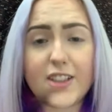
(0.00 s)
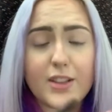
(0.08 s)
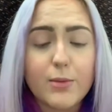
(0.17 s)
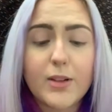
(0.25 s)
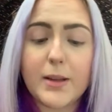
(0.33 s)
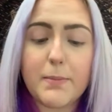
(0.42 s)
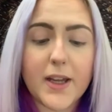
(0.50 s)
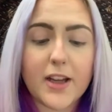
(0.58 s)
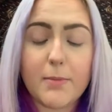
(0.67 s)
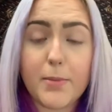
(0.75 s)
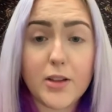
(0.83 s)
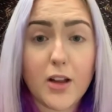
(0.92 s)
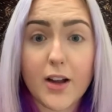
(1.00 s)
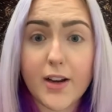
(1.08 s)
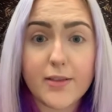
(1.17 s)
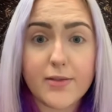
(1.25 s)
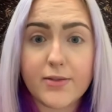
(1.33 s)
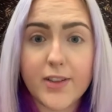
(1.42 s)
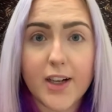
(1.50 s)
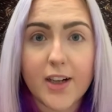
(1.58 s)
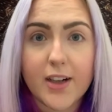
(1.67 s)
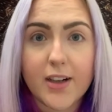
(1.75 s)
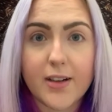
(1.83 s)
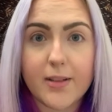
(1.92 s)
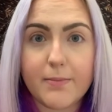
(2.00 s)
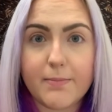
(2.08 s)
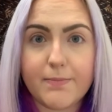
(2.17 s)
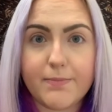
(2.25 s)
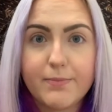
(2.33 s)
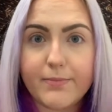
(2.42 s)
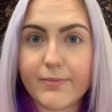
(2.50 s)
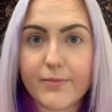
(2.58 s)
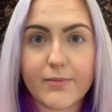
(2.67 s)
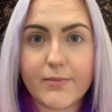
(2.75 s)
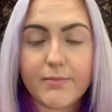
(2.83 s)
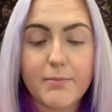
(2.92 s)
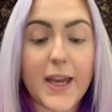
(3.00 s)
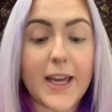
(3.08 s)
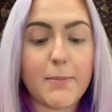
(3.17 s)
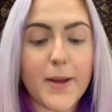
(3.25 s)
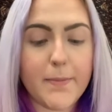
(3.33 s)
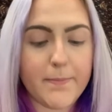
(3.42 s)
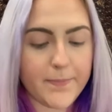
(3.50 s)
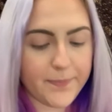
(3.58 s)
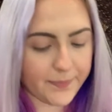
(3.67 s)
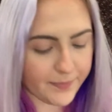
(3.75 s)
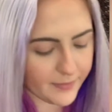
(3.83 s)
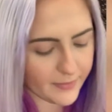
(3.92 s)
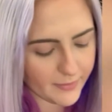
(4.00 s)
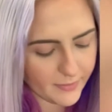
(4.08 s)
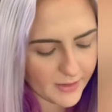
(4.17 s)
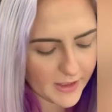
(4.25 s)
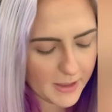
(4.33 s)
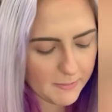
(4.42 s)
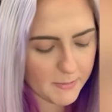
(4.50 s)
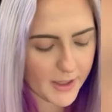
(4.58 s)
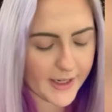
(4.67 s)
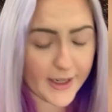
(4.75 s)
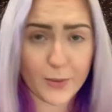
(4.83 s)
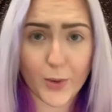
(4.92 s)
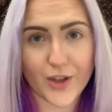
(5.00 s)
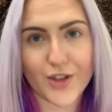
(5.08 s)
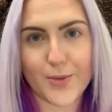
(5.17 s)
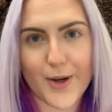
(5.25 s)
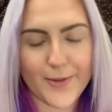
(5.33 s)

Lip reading: really pick up a lot of pigment, but it works well.